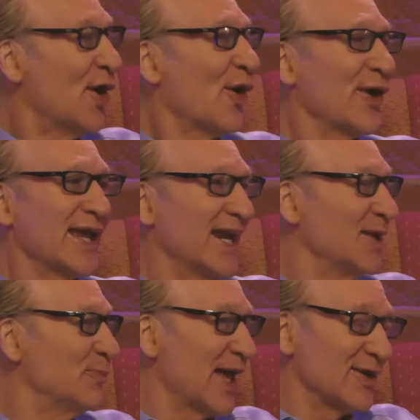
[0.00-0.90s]
are
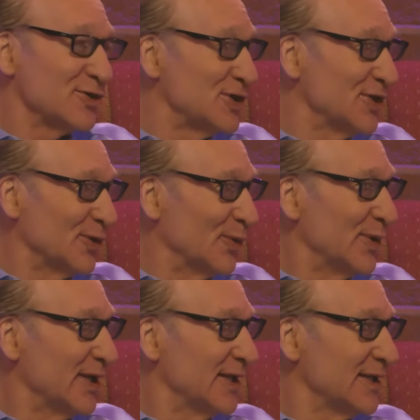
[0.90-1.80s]
getting better too.
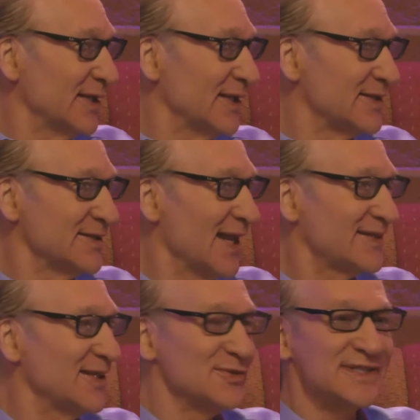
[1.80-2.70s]
It's so
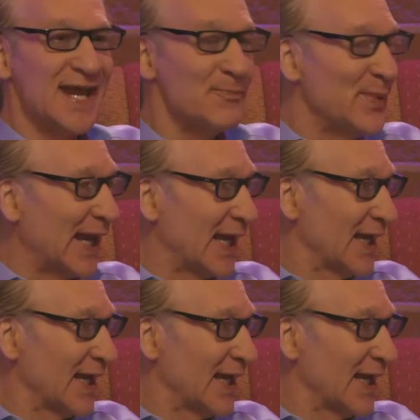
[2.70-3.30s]
not I, the Ozempic.